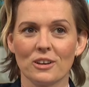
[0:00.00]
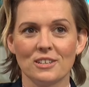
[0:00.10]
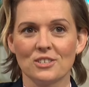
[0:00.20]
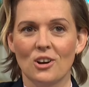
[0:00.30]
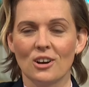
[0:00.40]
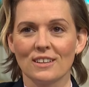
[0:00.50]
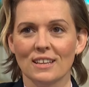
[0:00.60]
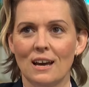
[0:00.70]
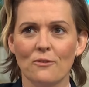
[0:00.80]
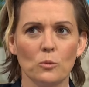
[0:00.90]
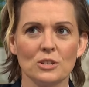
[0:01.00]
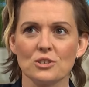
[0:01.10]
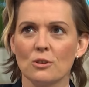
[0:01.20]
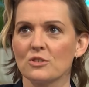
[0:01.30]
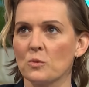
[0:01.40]
going to talk and laugh, which
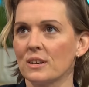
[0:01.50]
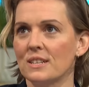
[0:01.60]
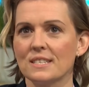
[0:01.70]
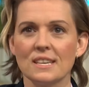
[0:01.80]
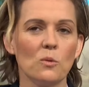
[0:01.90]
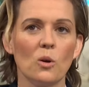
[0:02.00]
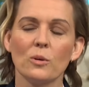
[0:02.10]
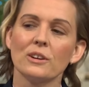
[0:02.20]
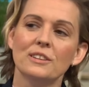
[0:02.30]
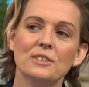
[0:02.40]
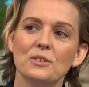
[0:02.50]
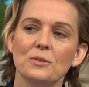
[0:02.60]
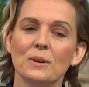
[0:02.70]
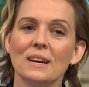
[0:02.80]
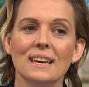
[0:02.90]
songs we're going to sing, what we're going to do.